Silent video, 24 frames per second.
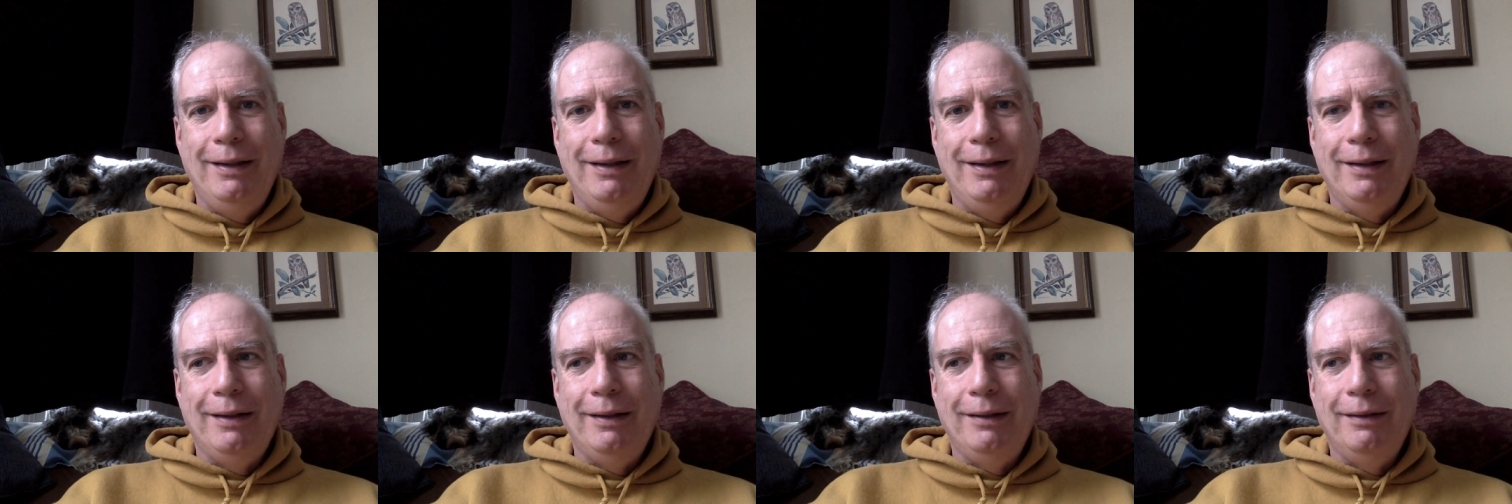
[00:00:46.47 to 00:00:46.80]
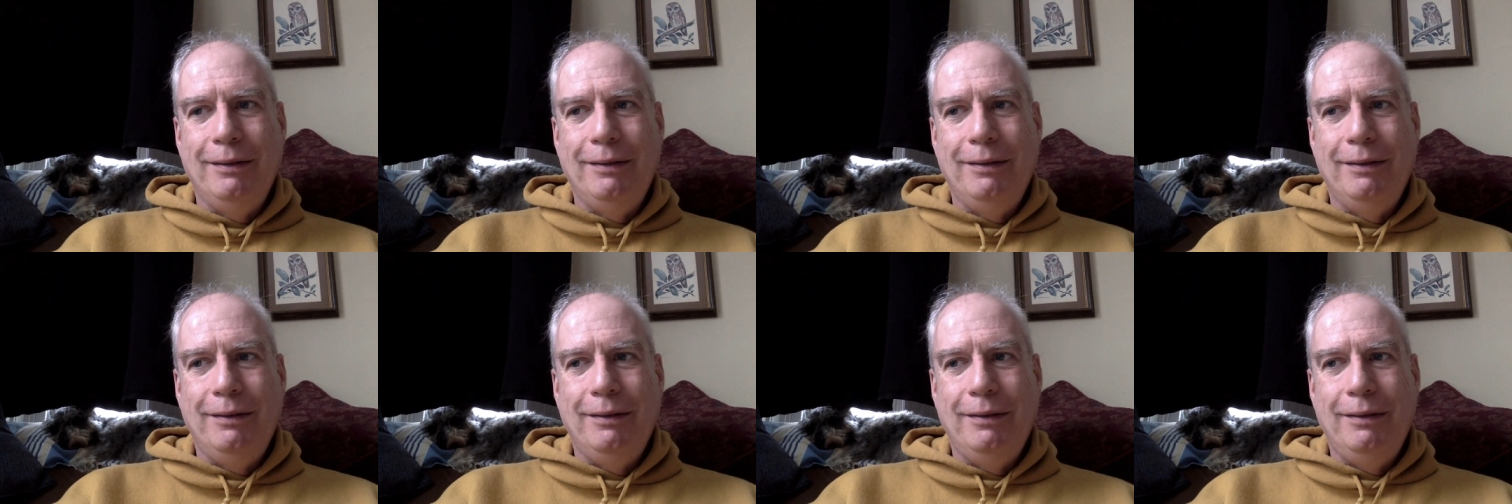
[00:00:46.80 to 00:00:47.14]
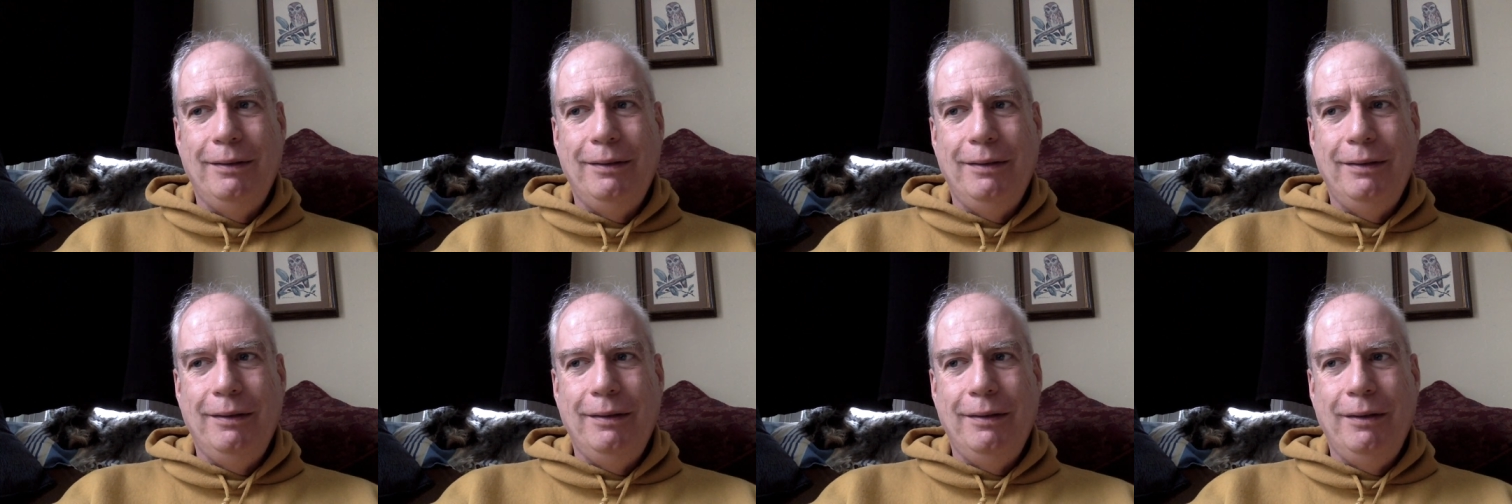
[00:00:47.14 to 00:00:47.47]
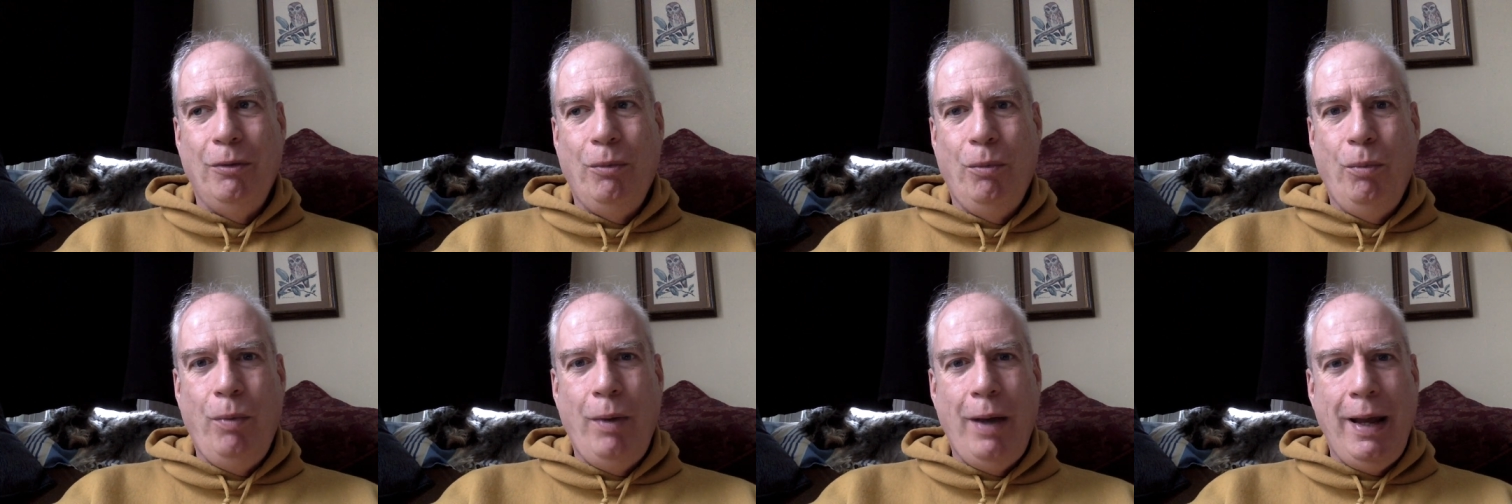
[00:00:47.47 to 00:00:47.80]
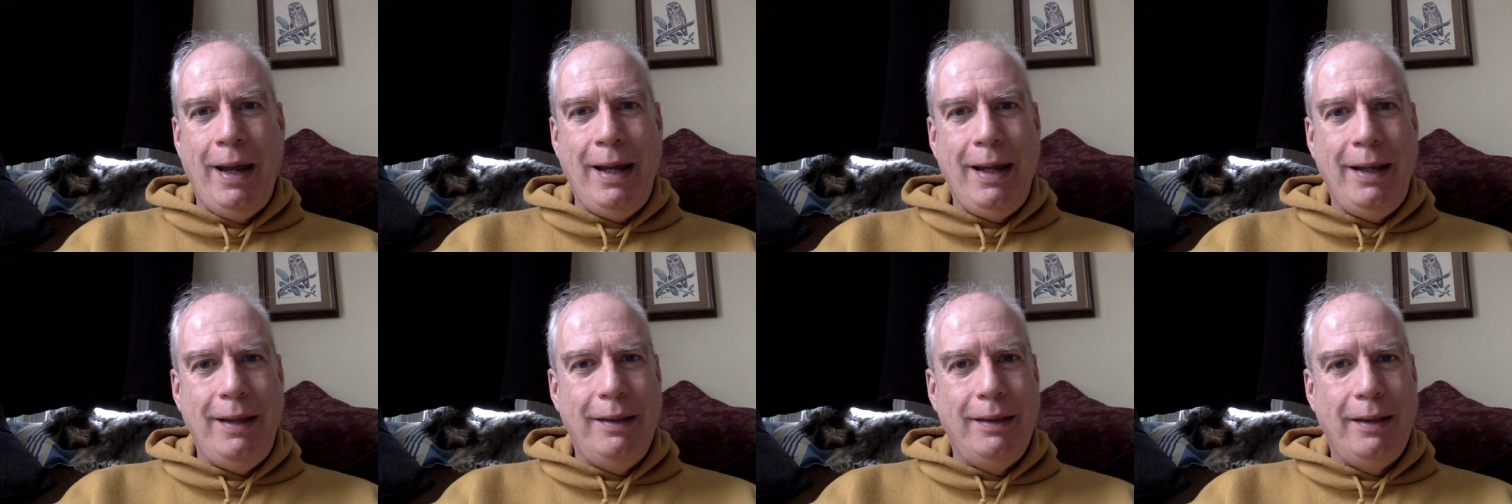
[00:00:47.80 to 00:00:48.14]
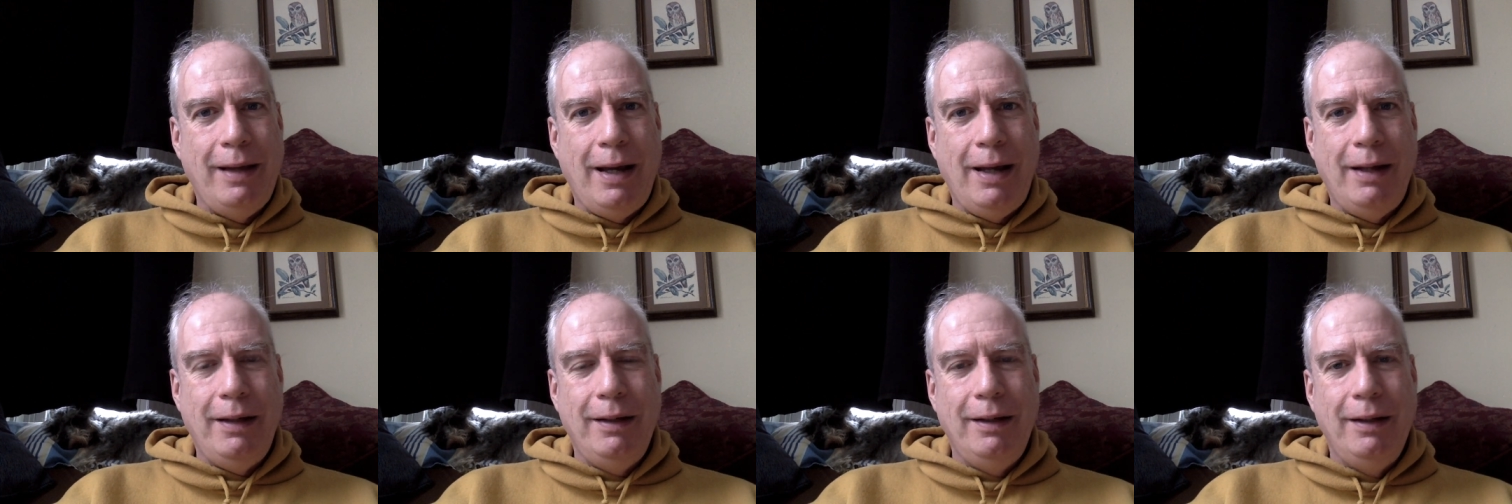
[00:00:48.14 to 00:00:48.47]
the the way
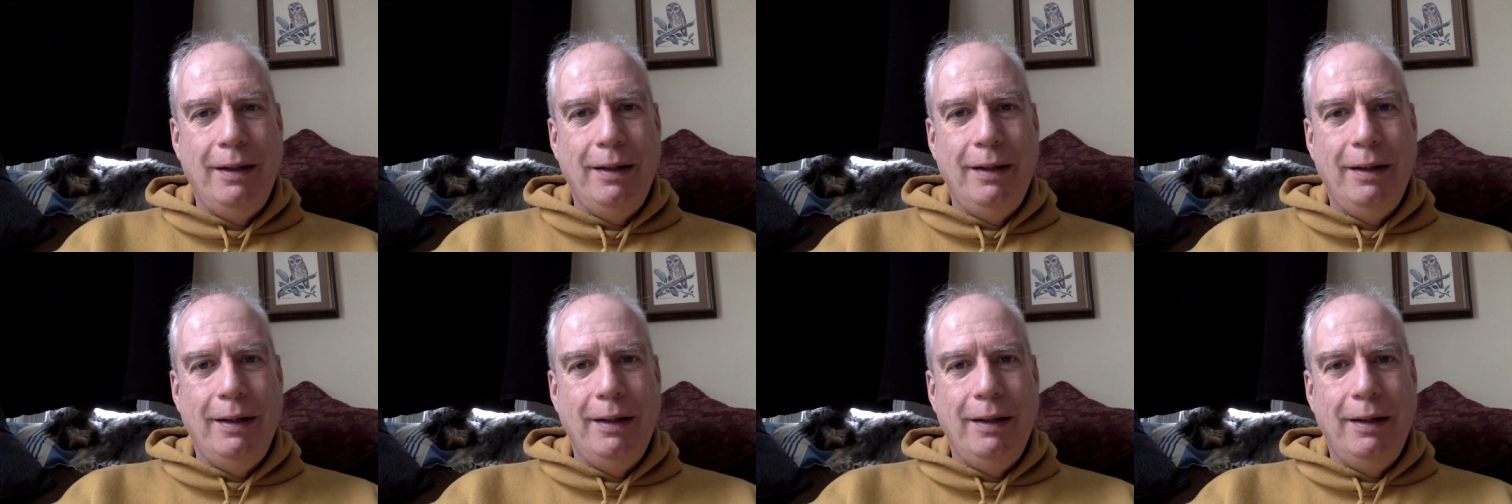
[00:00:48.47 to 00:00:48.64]
that